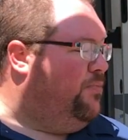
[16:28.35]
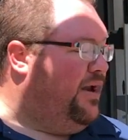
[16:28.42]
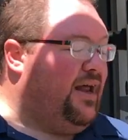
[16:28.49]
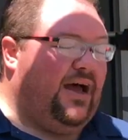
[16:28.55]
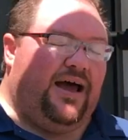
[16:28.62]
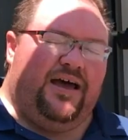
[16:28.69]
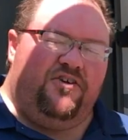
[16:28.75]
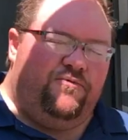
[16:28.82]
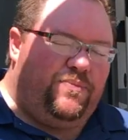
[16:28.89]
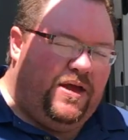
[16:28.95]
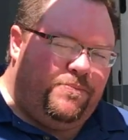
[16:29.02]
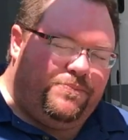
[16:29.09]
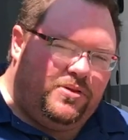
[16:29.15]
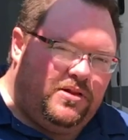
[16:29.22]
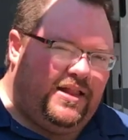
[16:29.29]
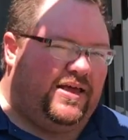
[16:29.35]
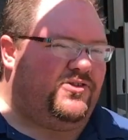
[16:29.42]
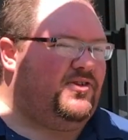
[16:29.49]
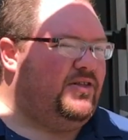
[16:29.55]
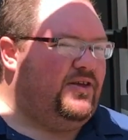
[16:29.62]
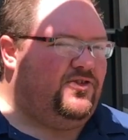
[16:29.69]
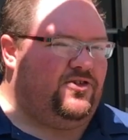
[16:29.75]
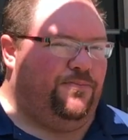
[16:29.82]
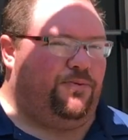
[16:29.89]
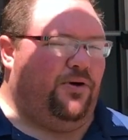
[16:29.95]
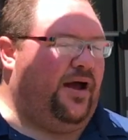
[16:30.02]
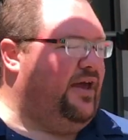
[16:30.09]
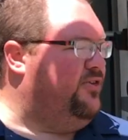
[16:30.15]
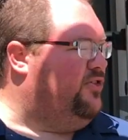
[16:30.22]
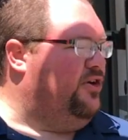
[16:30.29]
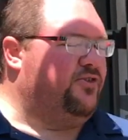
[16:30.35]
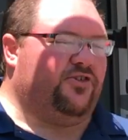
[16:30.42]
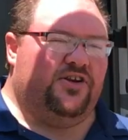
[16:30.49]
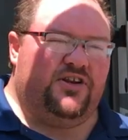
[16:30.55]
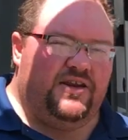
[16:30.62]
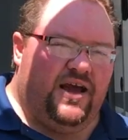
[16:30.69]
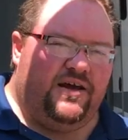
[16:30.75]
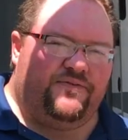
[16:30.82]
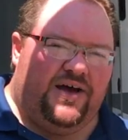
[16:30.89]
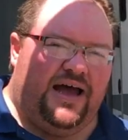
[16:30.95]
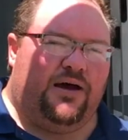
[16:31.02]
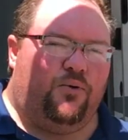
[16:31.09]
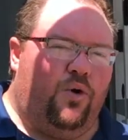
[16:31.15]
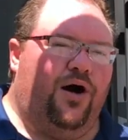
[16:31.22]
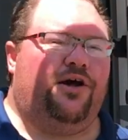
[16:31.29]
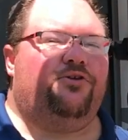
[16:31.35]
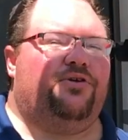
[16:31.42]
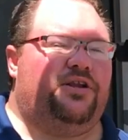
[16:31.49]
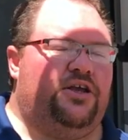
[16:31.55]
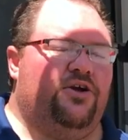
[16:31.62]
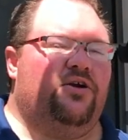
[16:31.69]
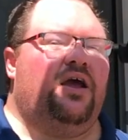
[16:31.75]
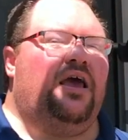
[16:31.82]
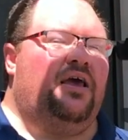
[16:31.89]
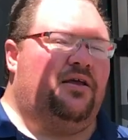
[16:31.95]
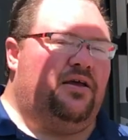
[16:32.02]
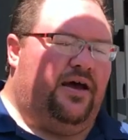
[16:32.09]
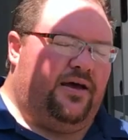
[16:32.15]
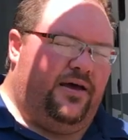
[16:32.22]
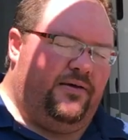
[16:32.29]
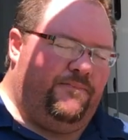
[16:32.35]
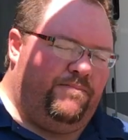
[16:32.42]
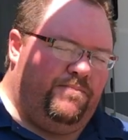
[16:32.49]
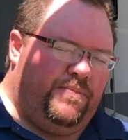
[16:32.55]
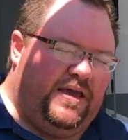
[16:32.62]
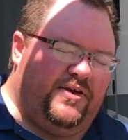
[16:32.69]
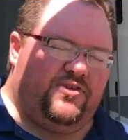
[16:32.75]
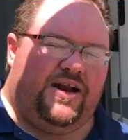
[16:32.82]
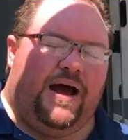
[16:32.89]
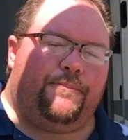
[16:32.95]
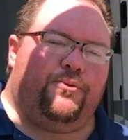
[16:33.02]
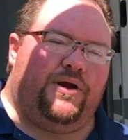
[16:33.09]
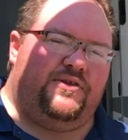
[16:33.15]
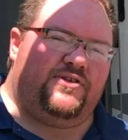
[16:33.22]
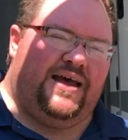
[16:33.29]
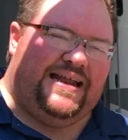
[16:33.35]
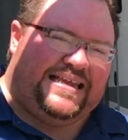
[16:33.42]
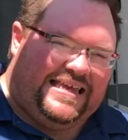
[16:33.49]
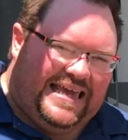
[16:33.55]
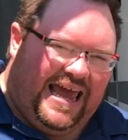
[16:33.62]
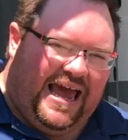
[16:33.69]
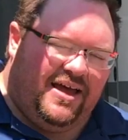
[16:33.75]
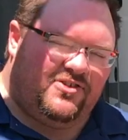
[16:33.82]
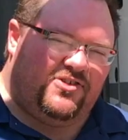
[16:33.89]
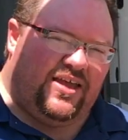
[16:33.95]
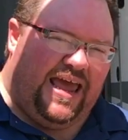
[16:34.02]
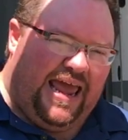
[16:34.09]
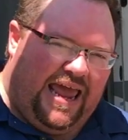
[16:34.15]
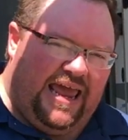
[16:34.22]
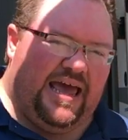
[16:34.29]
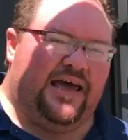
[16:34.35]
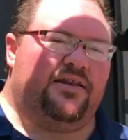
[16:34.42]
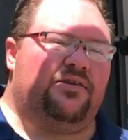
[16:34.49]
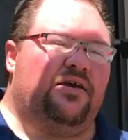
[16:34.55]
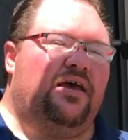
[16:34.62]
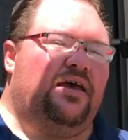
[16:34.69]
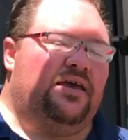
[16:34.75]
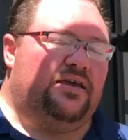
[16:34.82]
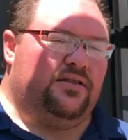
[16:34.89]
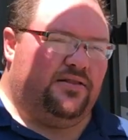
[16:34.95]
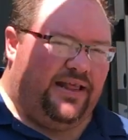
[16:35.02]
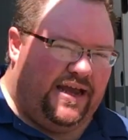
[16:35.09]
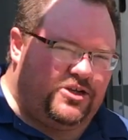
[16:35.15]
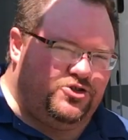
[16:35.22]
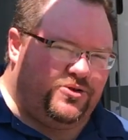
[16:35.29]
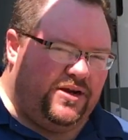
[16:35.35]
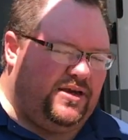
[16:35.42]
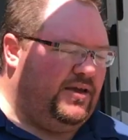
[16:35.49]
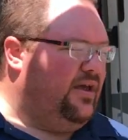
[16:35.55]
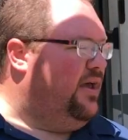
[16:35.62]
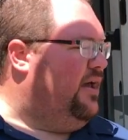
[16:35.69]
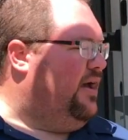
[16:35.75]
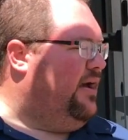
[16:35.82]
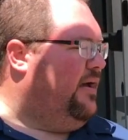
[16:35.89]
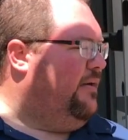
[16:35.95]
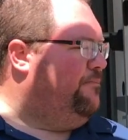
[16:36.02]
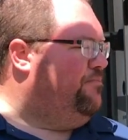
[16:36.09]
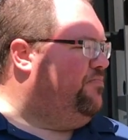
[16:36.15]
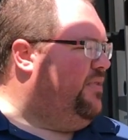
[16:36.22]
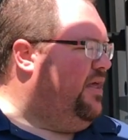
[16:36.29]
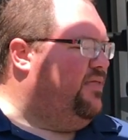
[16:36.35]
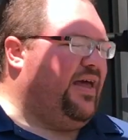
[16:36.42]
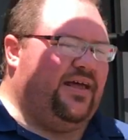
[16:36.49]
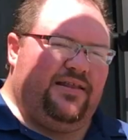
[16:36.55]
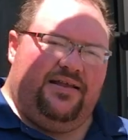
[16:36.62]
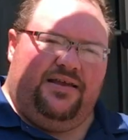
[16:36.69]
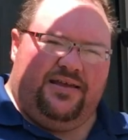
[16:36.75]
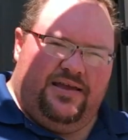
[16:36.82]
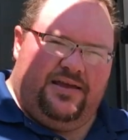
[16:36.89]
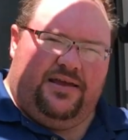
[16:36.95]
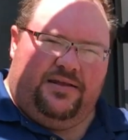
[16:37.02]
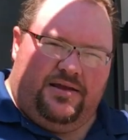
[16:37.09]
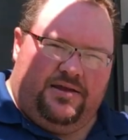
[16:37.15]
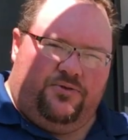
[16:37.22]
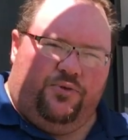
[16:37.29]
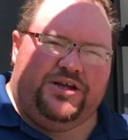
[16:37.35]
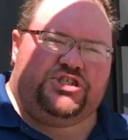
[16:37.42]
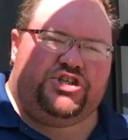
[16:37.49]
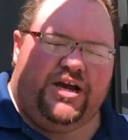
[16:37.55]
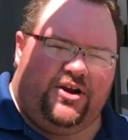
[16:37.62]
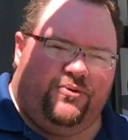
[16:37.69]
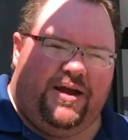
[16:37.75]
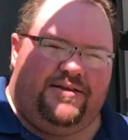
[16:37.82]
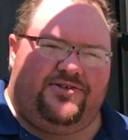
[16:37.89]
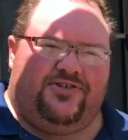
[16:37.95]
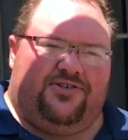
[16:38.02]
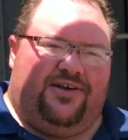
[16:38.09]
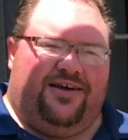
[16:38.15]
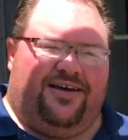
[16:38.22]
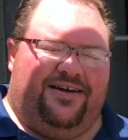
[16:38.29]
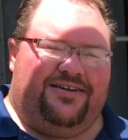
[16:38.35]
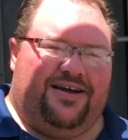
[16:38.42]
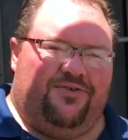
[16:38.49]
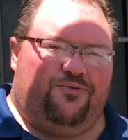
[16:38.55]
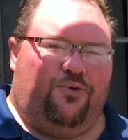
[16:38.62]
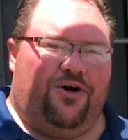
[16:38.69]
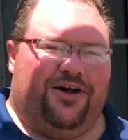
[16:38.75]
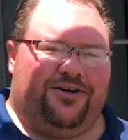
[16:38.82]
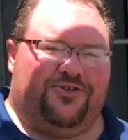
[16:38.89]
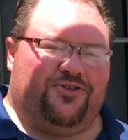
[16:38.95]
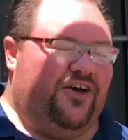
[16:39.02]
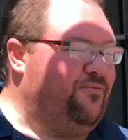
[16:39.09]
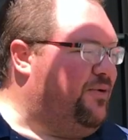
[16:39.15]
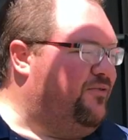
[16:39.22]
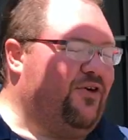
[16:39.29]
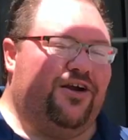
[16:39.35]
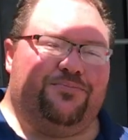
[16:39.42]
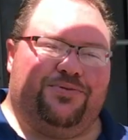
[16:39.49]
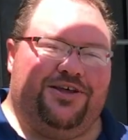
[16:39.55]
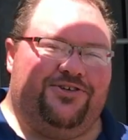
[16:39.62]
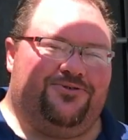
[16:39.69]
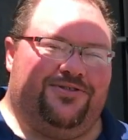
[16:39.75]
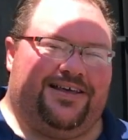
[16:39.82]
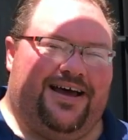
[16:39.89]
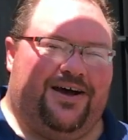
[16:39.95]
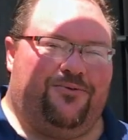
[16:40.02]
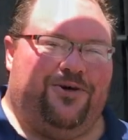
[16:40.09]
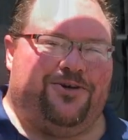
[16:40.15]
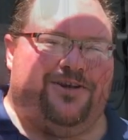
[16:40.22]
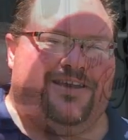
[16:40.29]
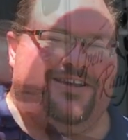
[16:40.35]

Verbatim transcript: but I've been pleasantly surprised there's enough hot water in here uh, because it operates on gas and electric um, that it, it, it regenerates uh, enough water. So I've been very pleased with the hot water